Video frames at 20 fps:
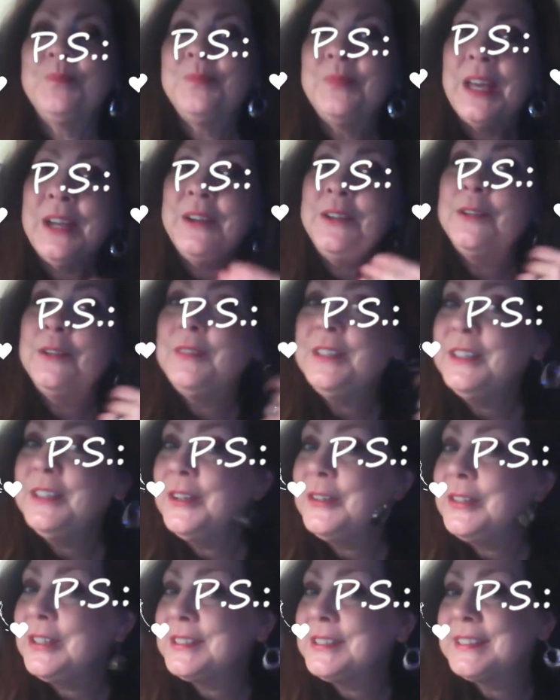I don't know if you
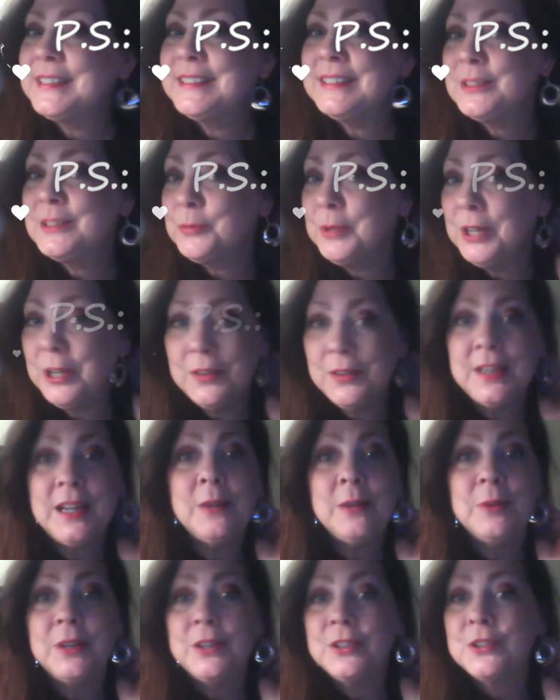noticed, because it's rare that I
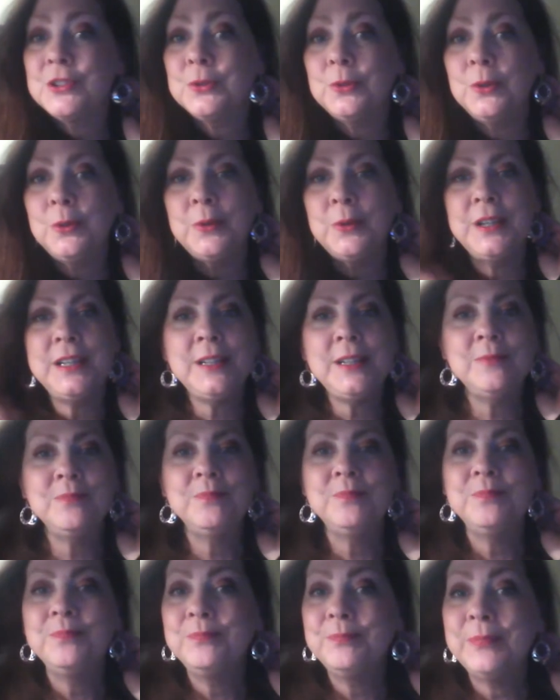wear jewelry,
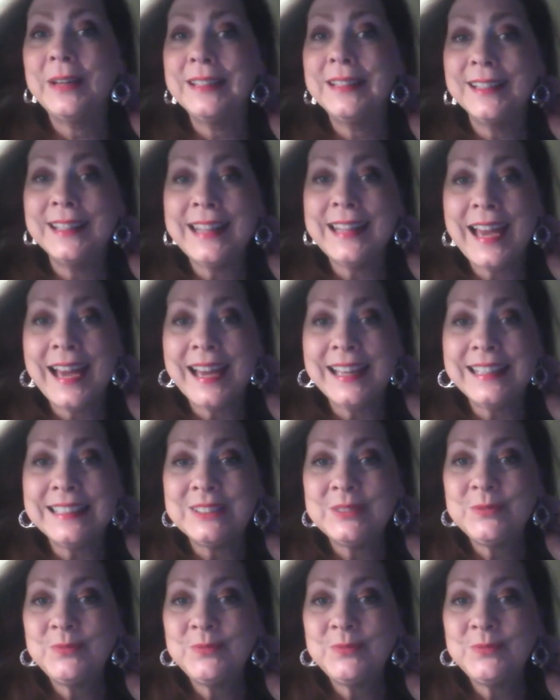but look at that.